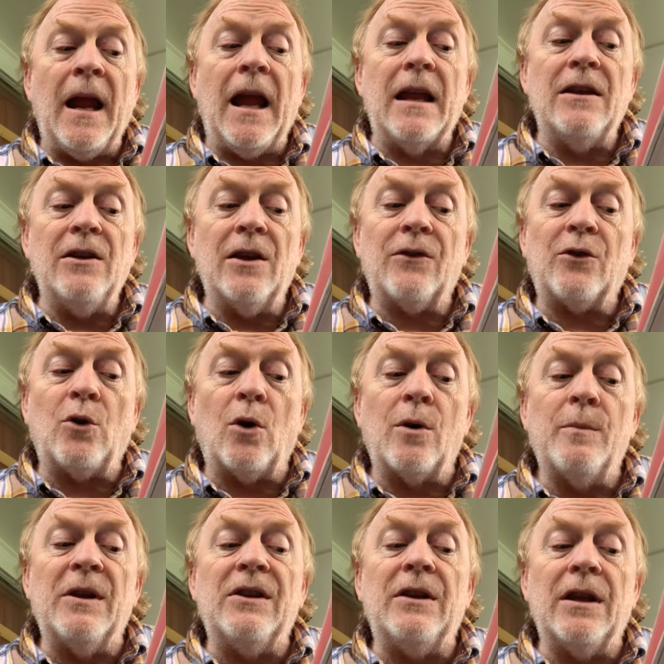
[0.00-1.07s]
And yes,
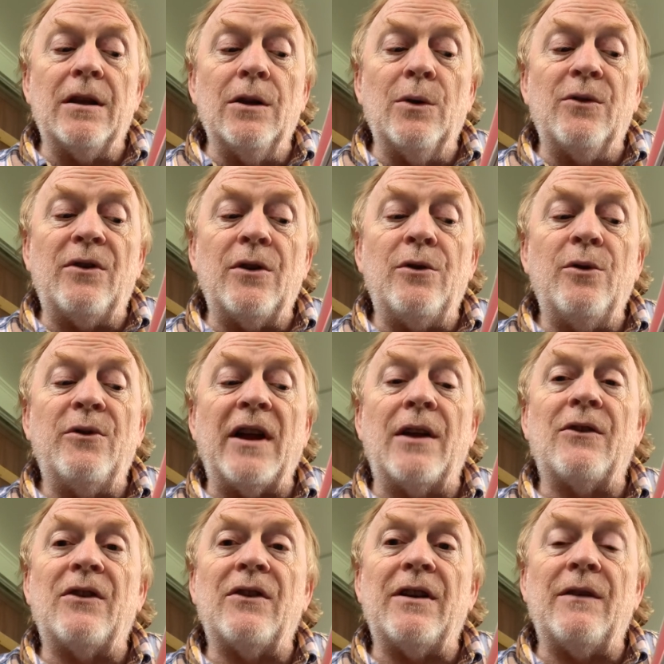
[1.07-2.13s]
Corbyn did lose the
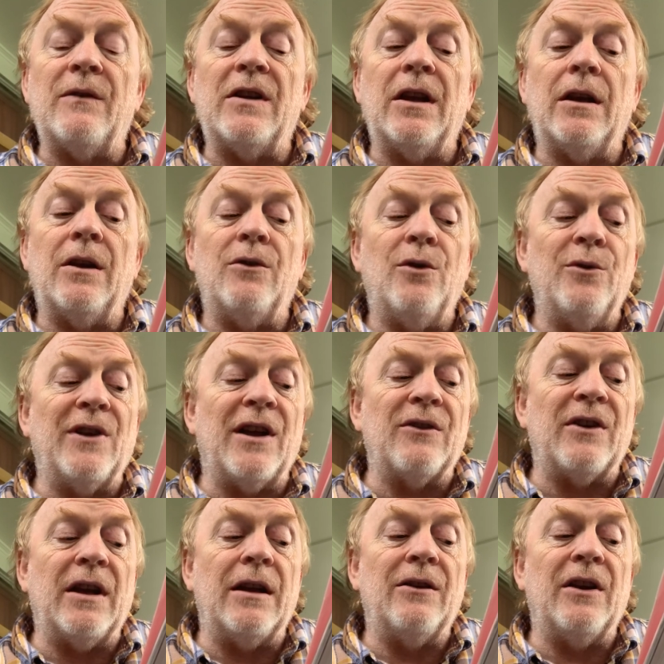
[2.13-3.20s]
2017 and
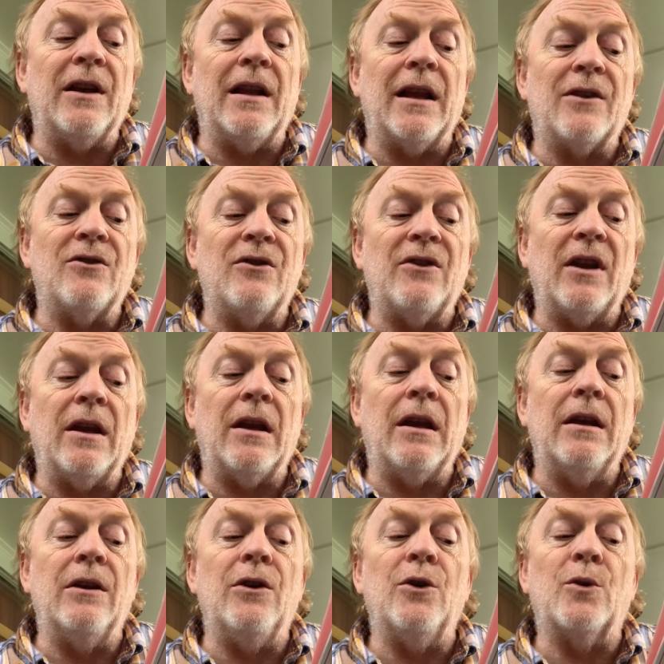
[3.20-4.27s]
2019 elections
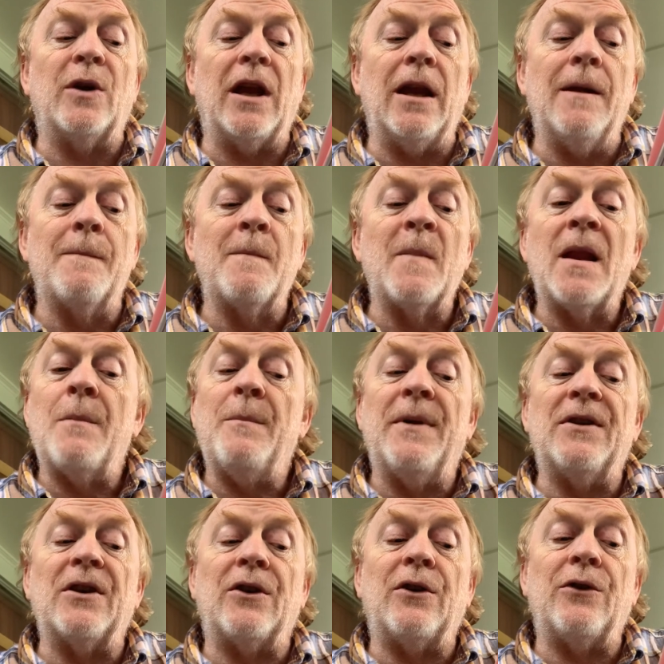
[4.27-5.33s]
in the UK,
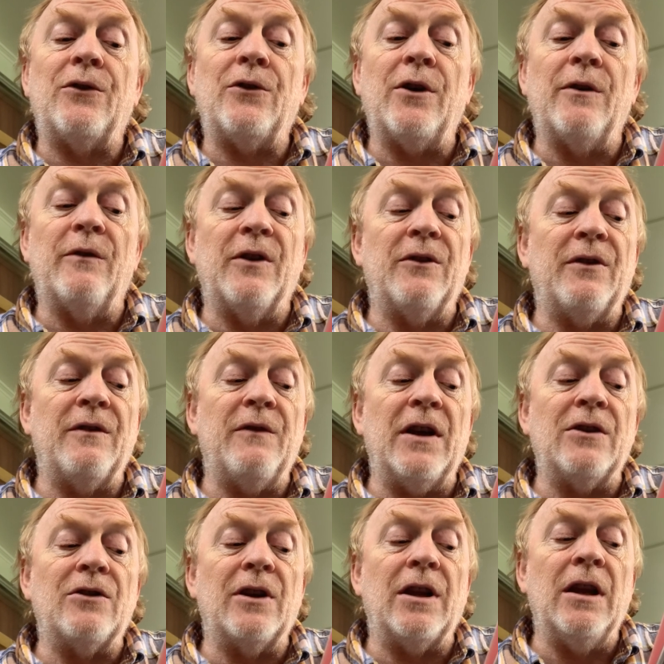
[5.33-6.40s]
but the Conservatives
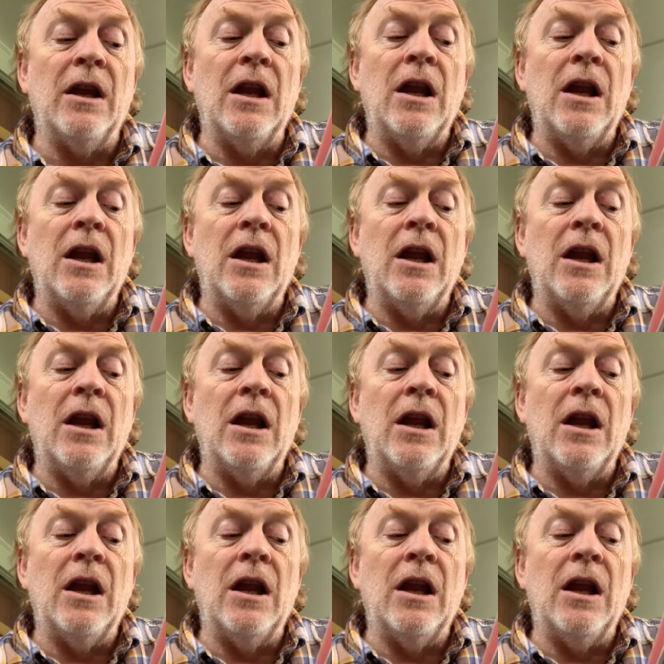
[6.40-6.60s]
eventually